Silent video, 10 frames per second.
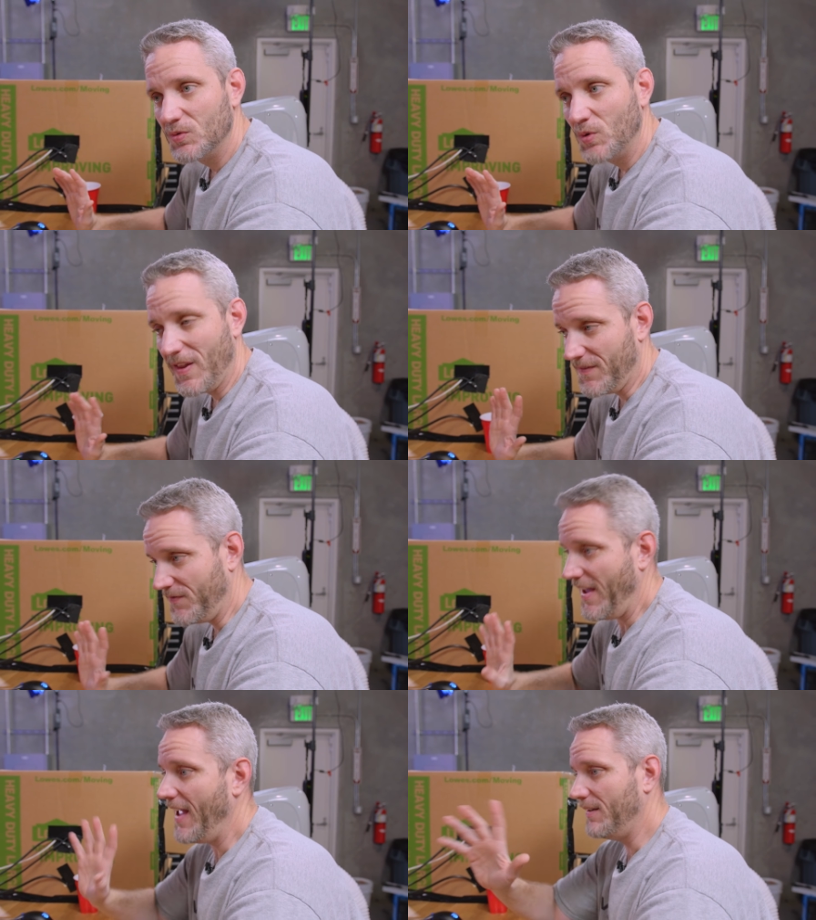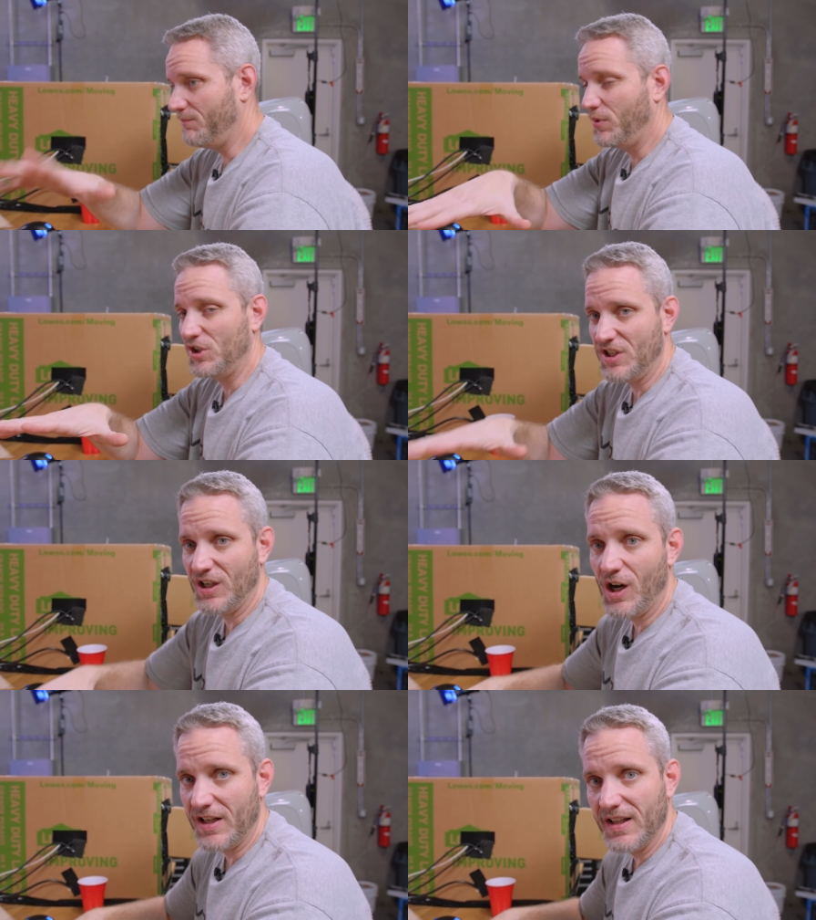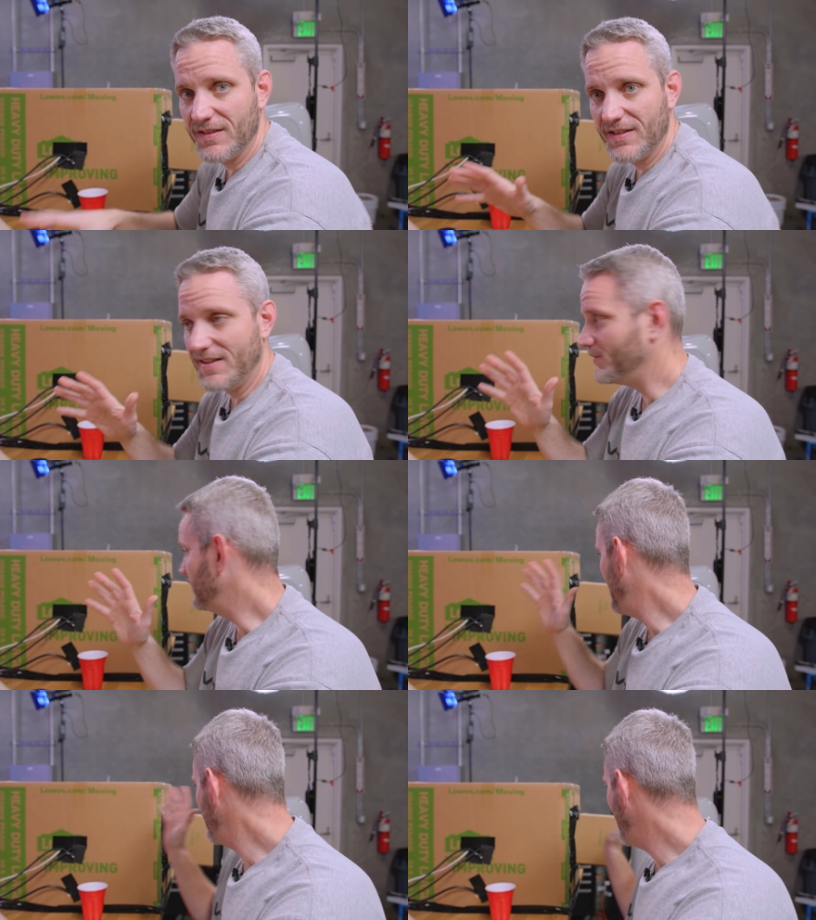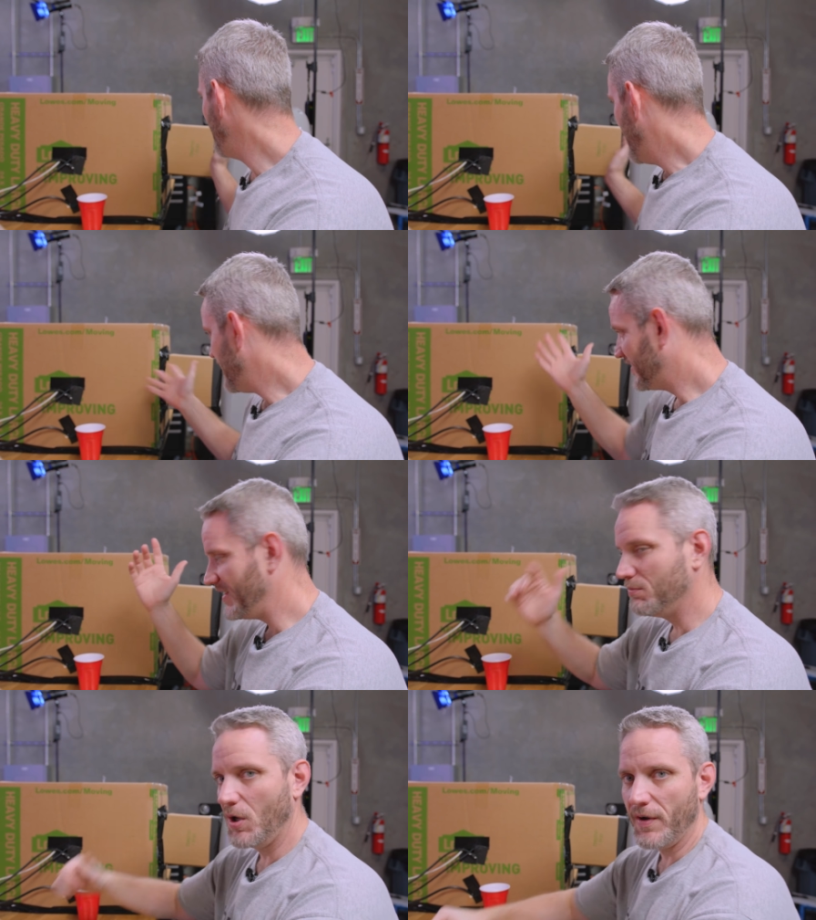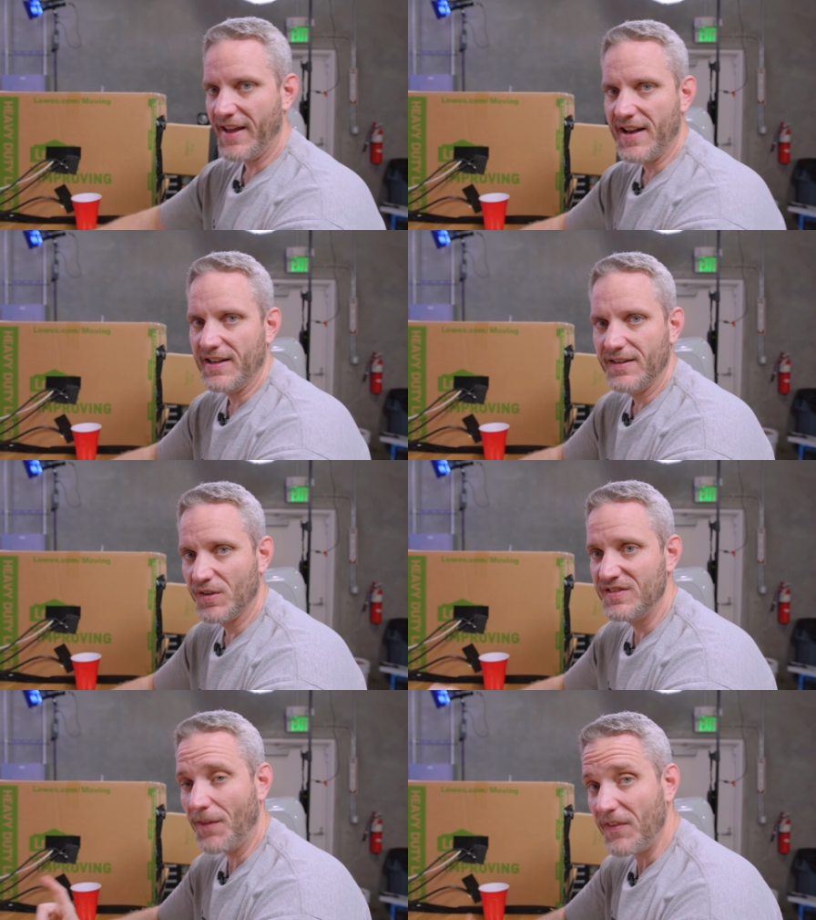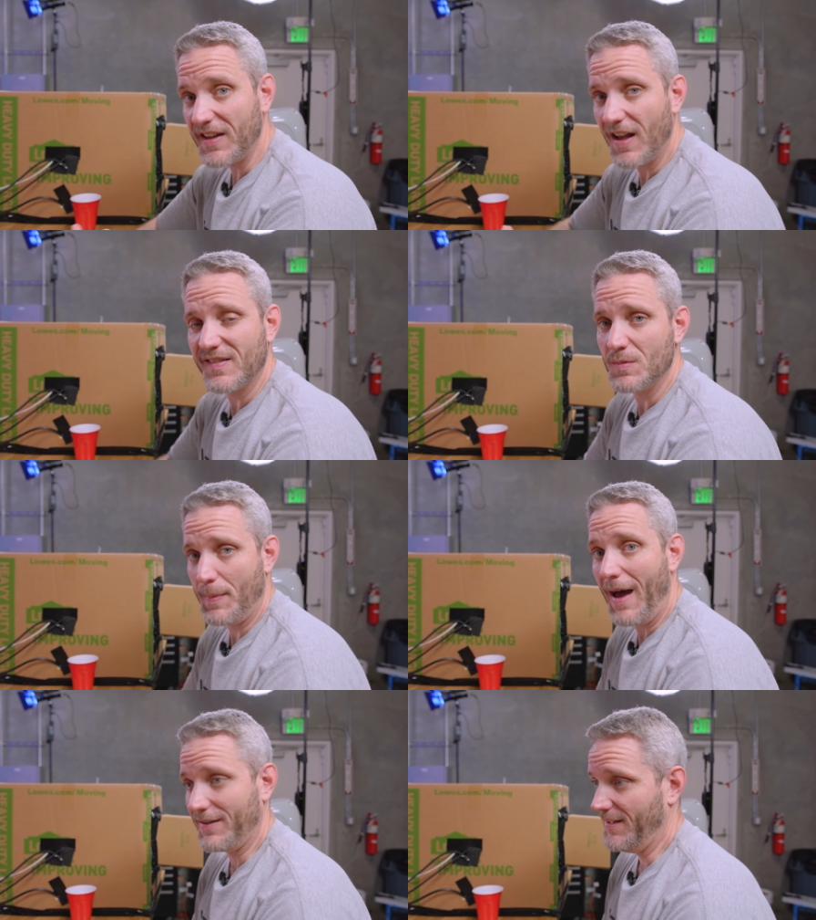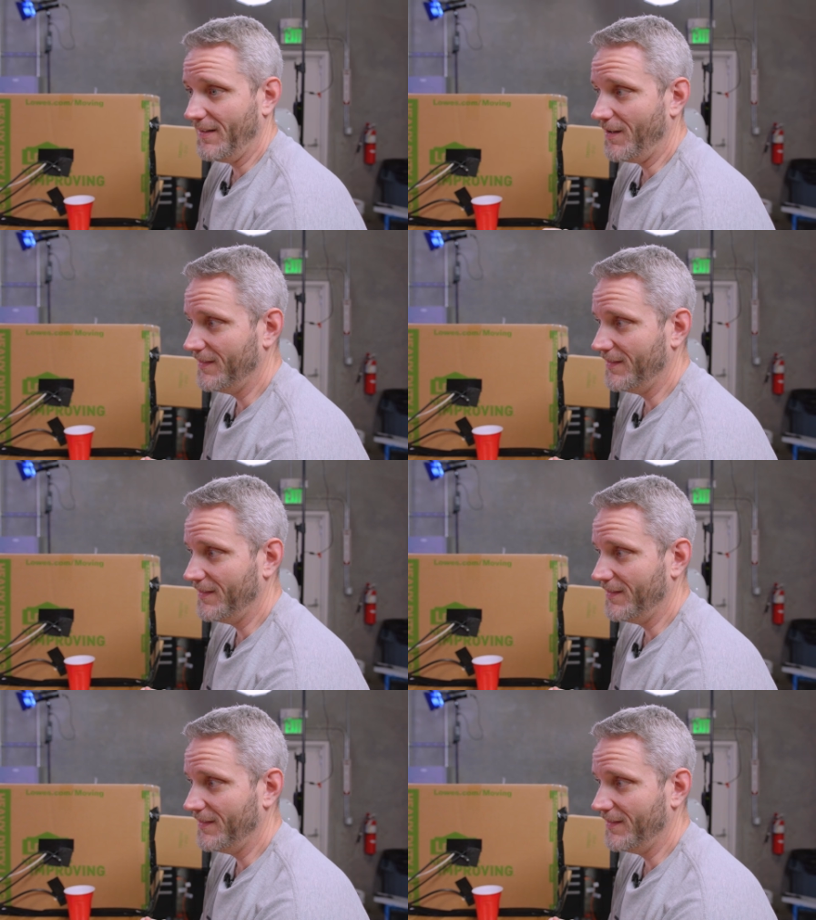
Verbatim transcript: with a fan pushing on it, and then an AC blowing at it. There's nothing custom about it.